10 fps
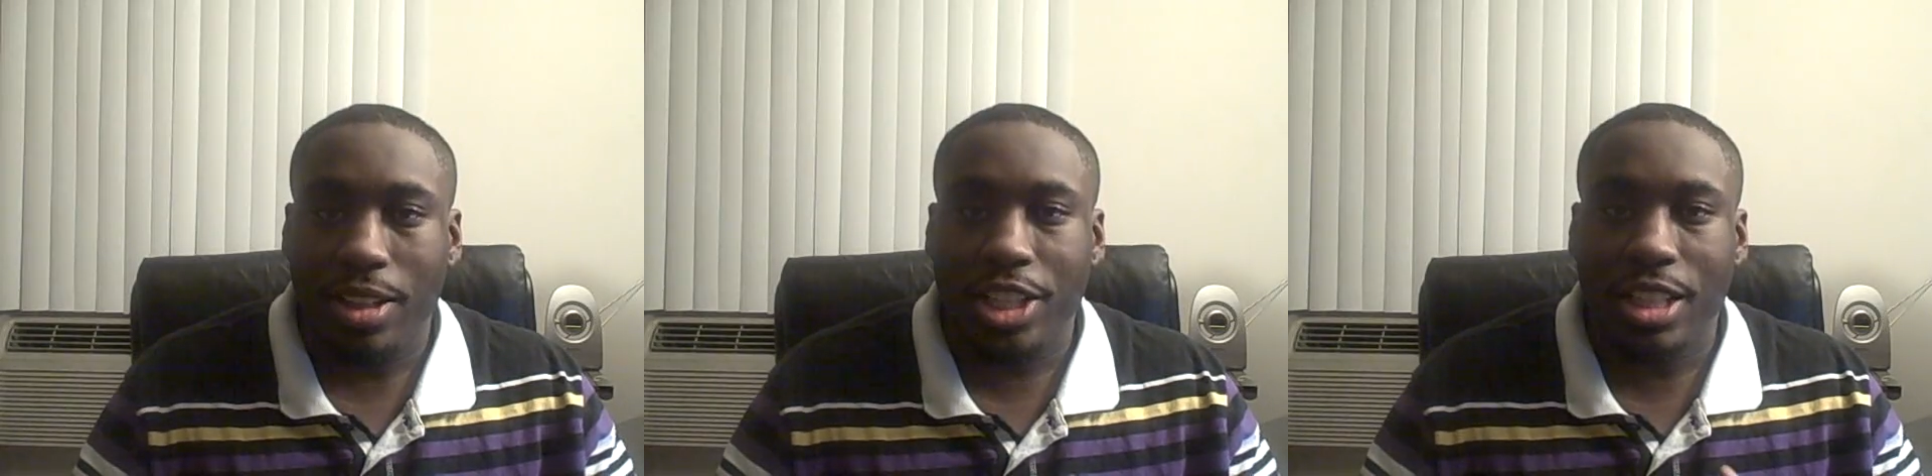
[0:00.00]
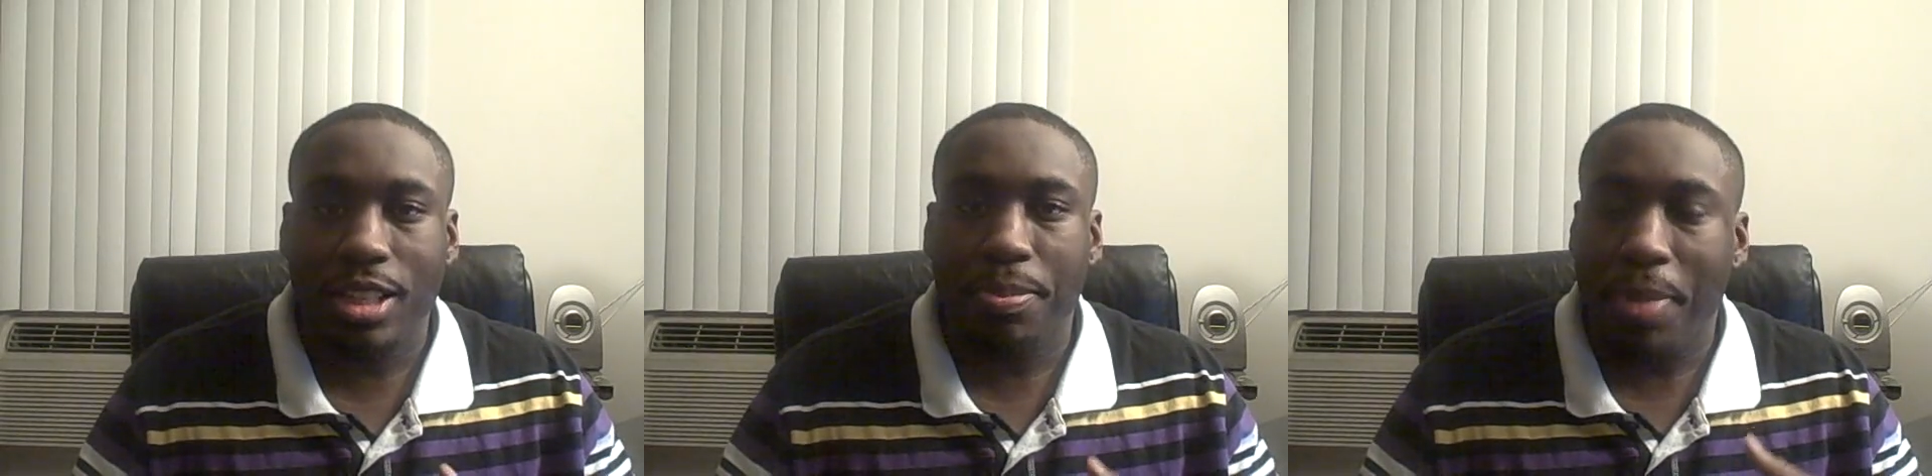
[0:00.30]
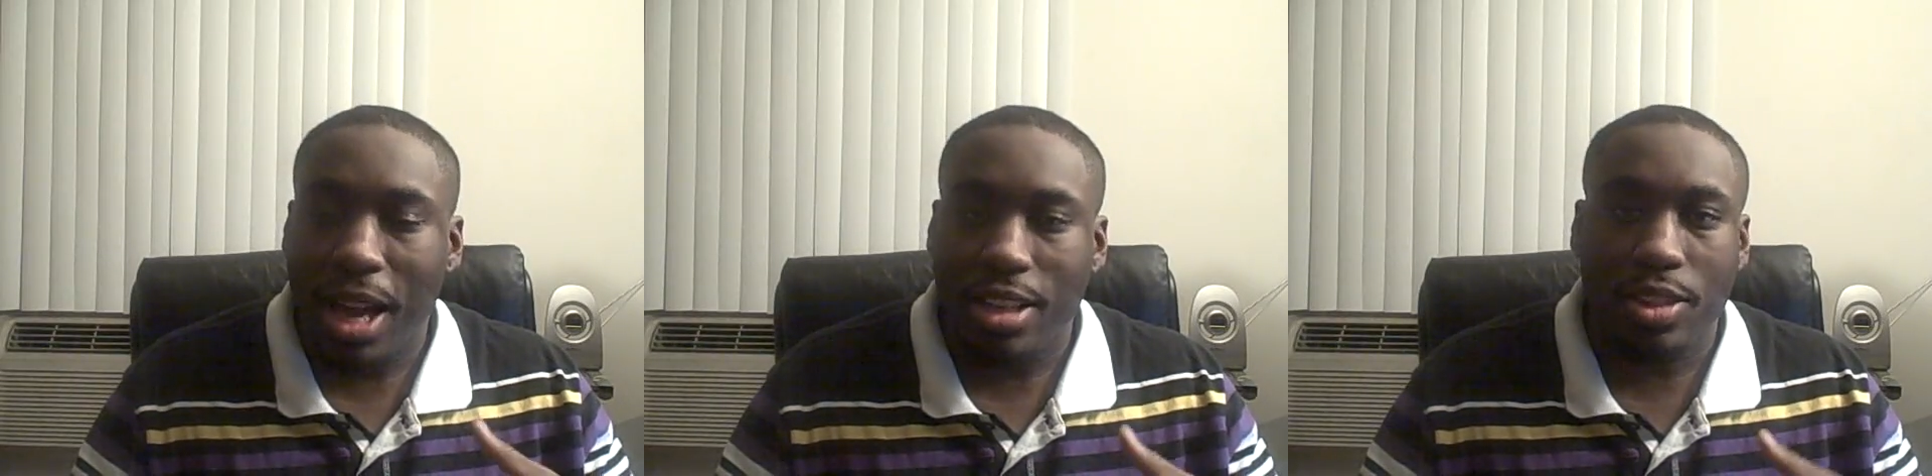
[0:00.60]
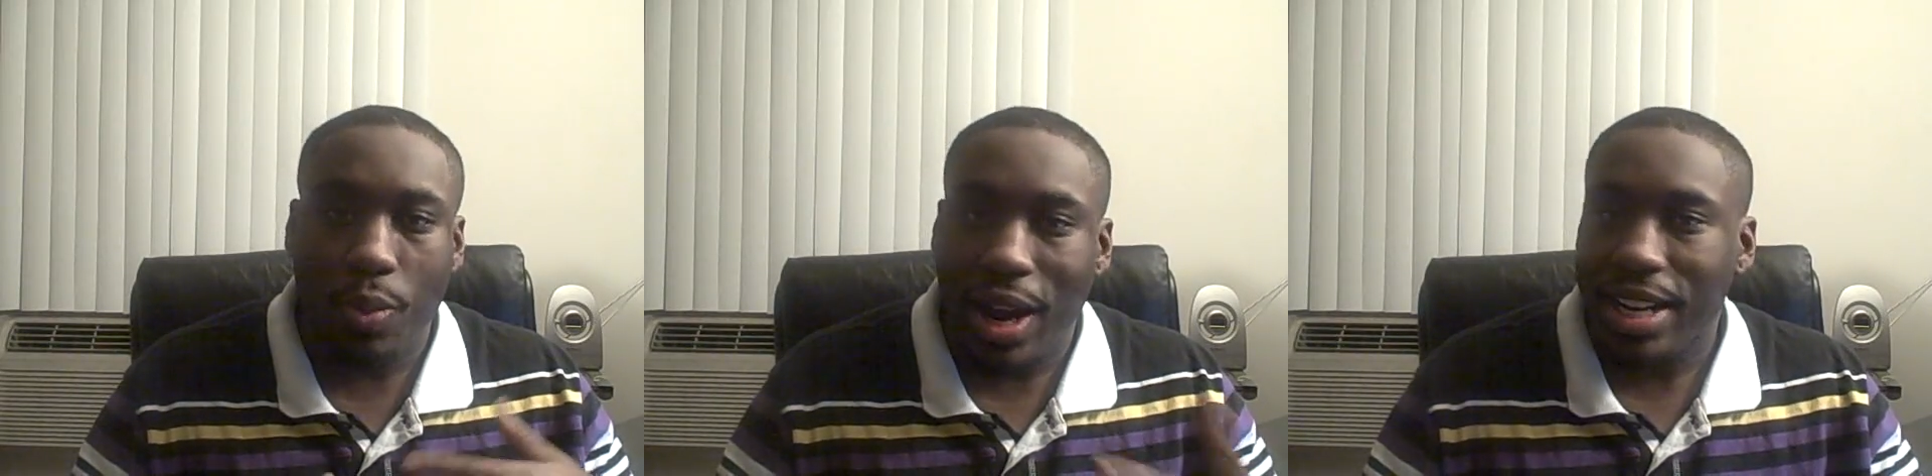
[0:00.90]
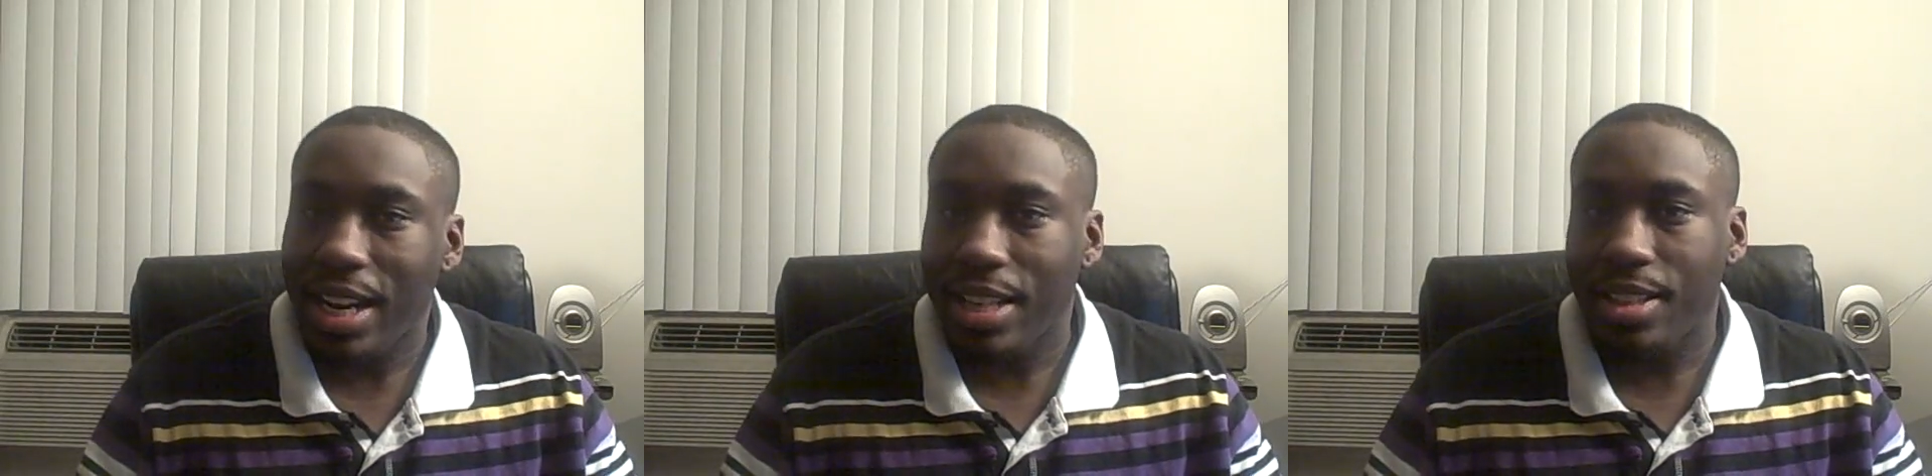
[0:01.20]
just about as
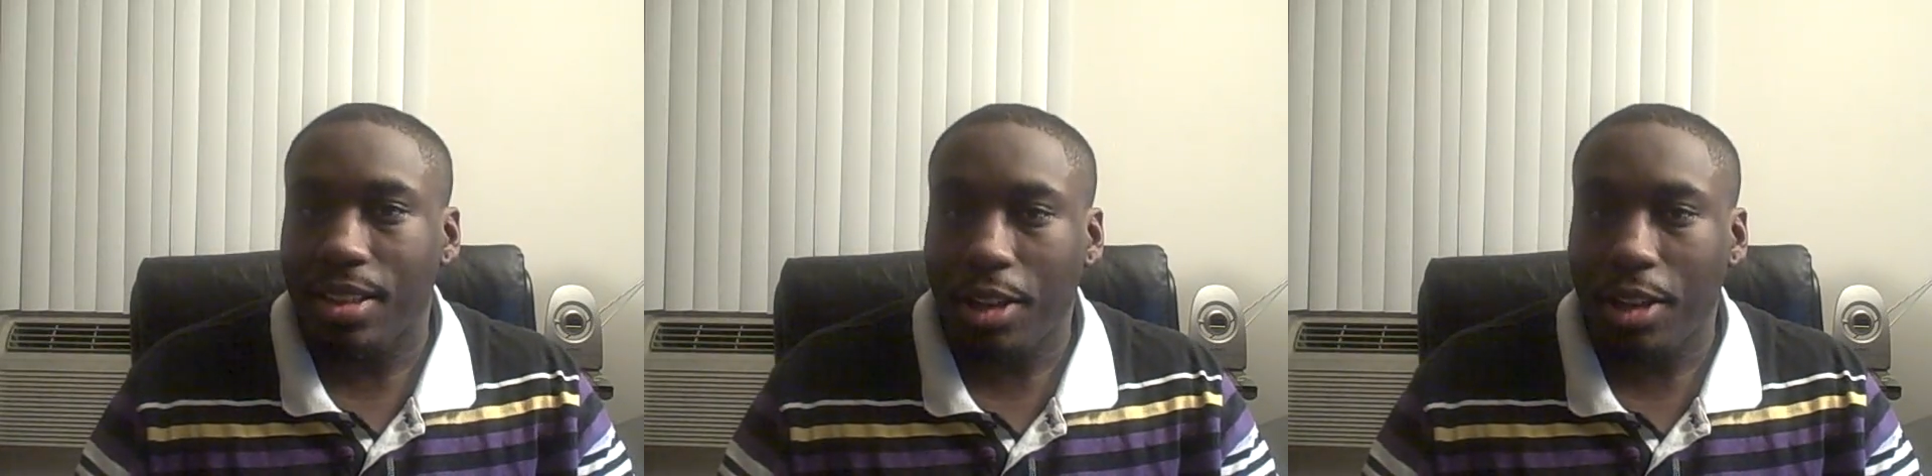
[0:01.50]
whiny as the